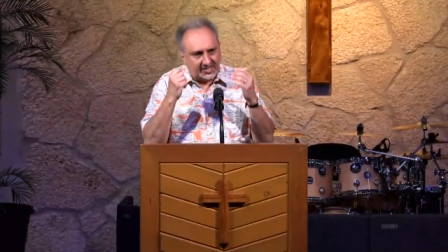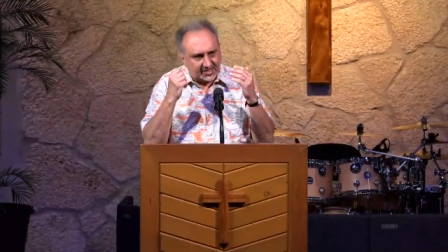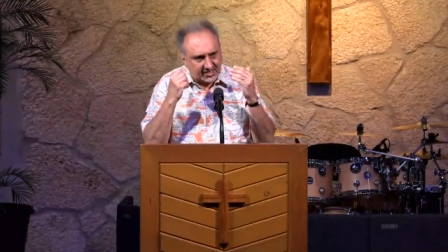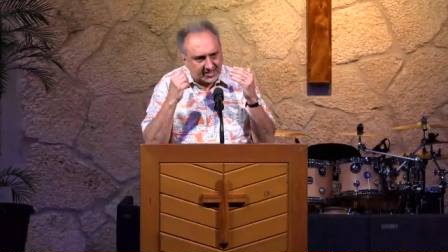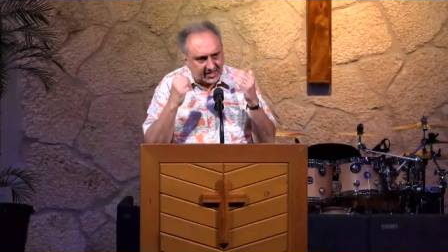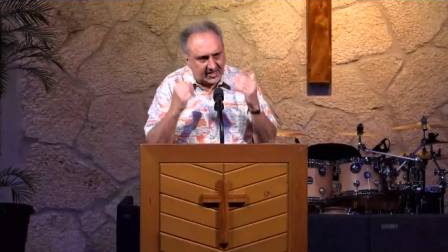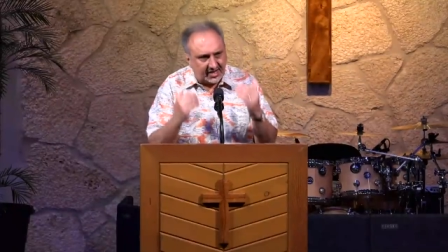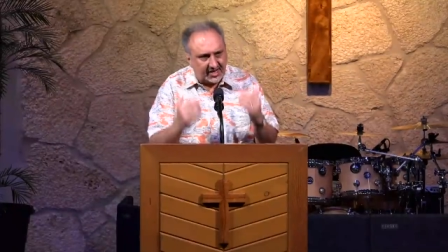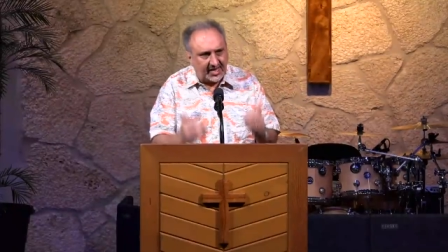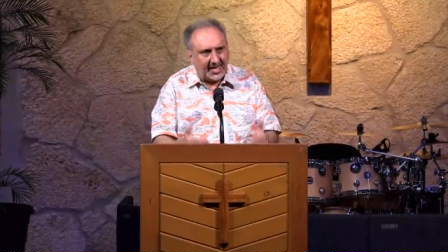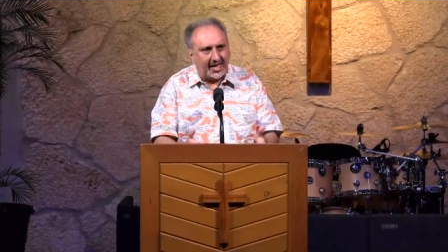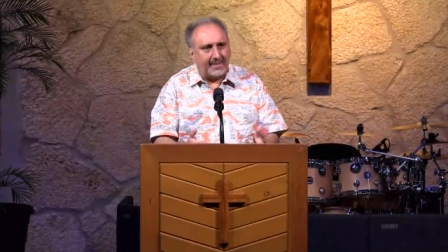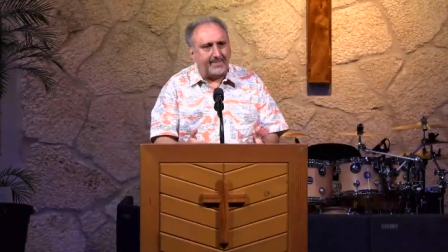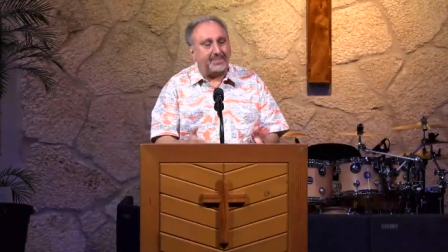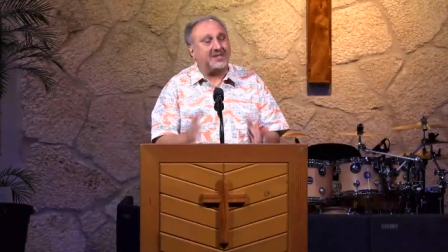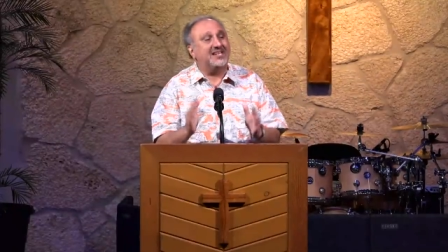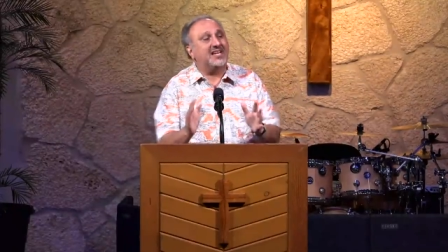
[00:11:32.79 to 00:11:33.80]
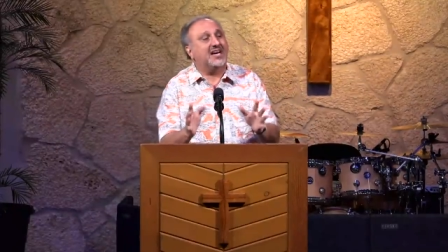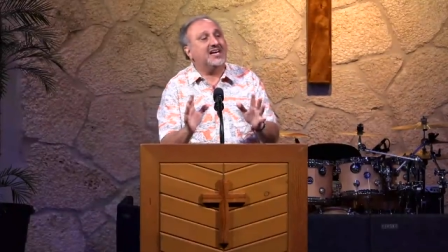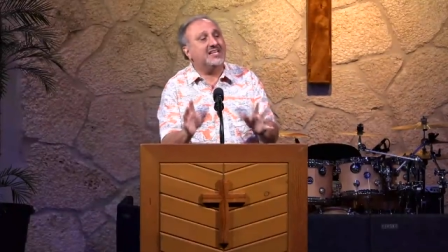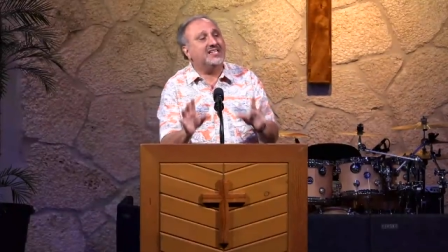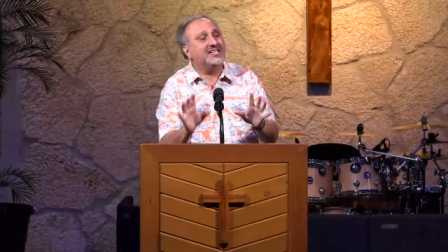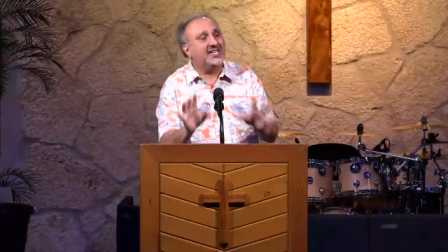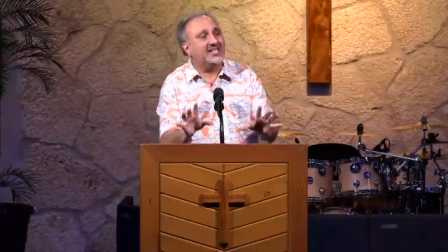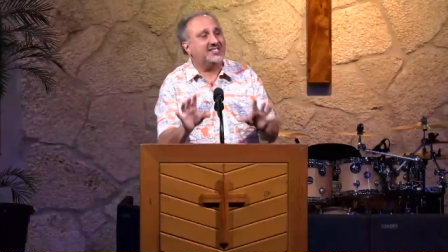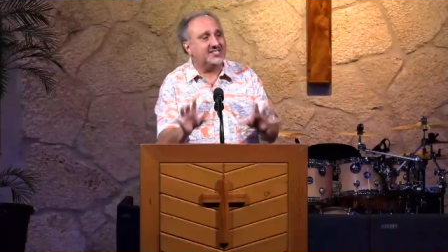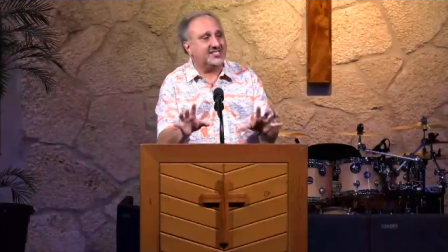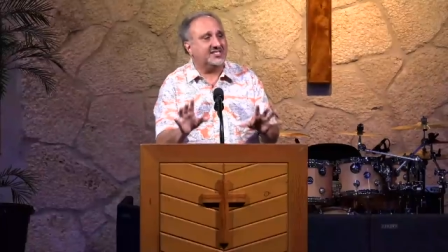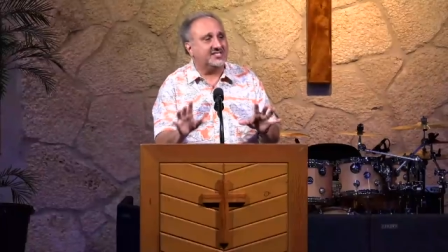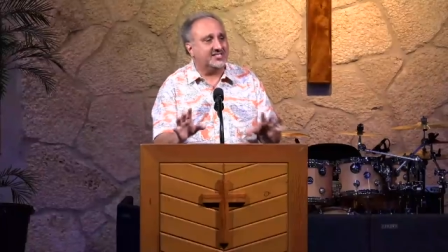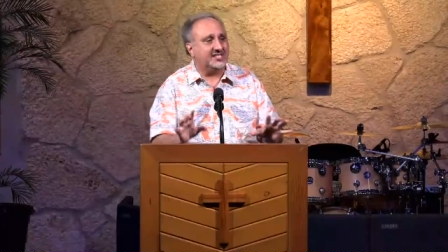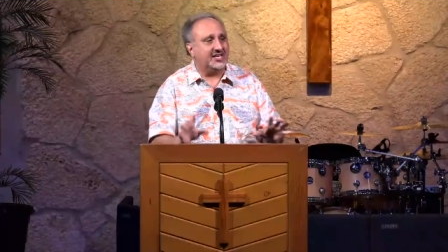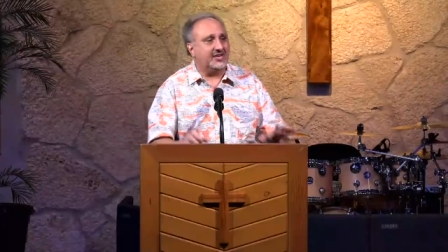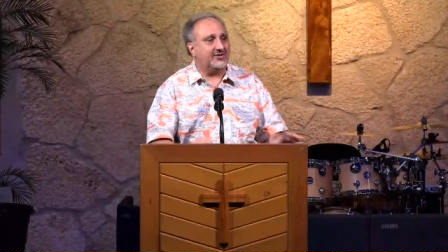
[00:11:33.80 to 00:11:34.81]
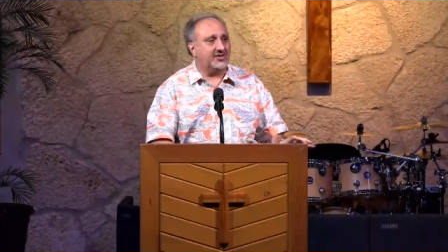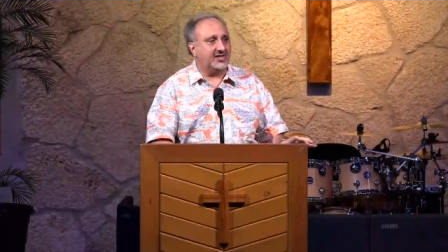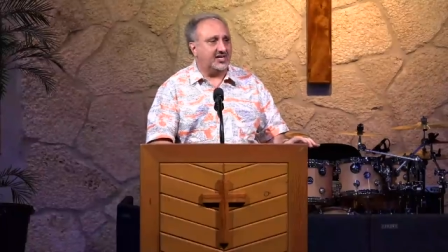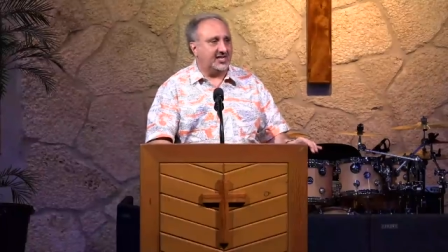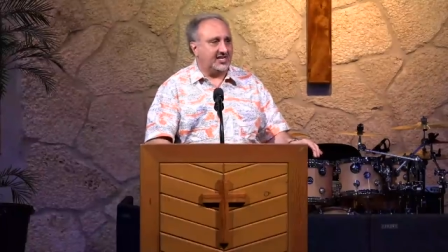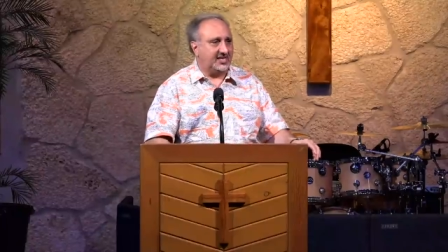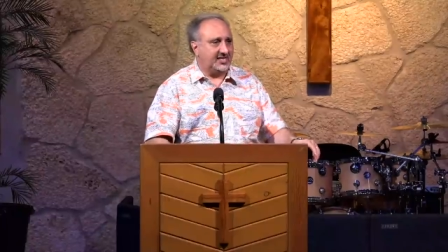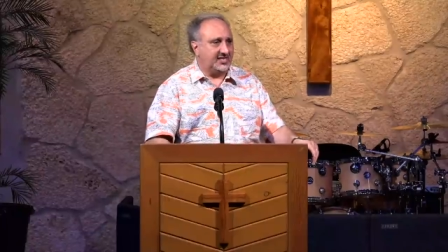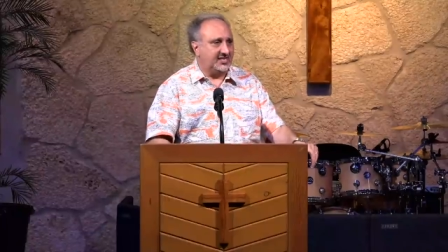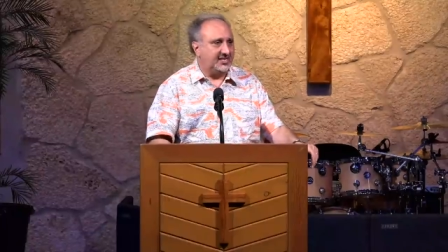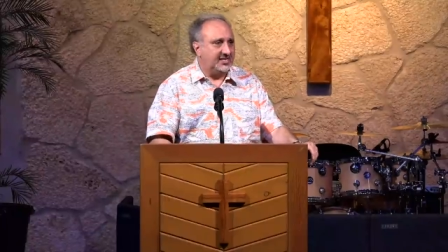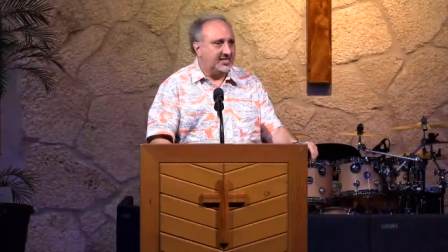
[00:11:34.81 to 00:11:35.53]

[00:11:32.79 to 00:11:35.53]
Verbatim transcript: is going to happen unnecessarily